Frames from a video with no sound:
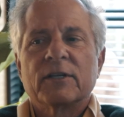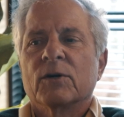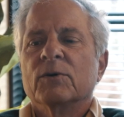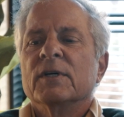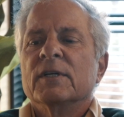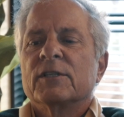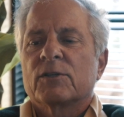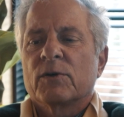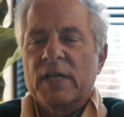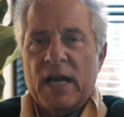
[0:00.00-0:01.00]
You know,
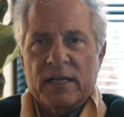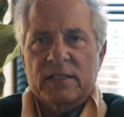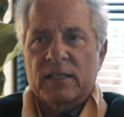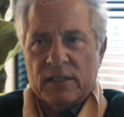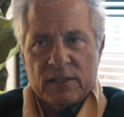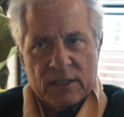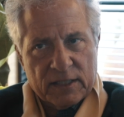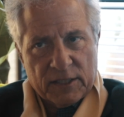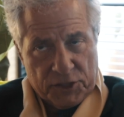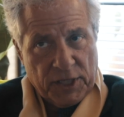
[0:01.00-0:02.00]
so yes, this is
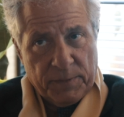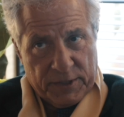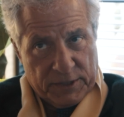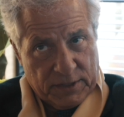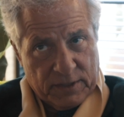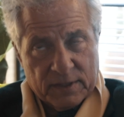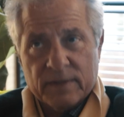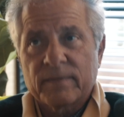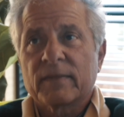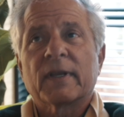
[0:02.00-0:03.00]
not the cheapest
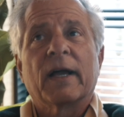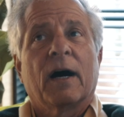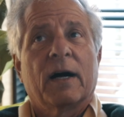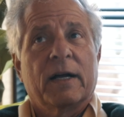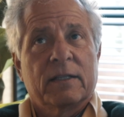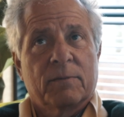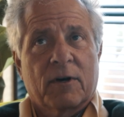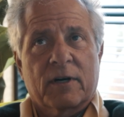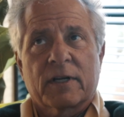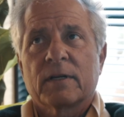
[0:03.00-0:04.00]
in the
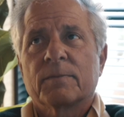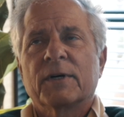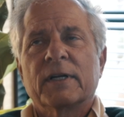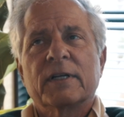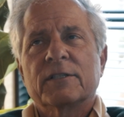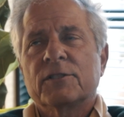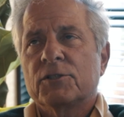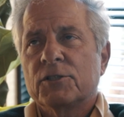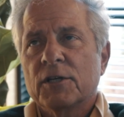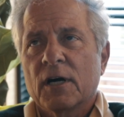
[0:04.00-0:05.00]
market, but it is
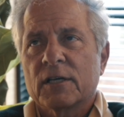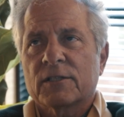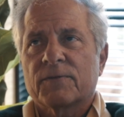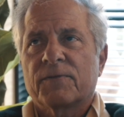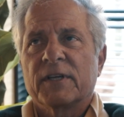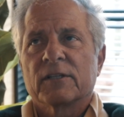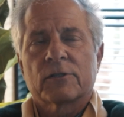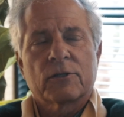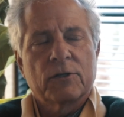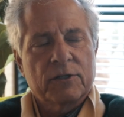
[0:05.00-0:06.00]
just
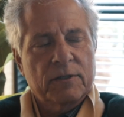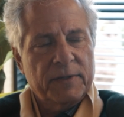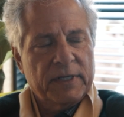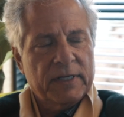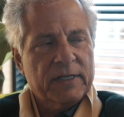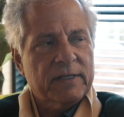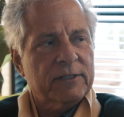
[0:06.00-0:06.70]
feels good to be in it.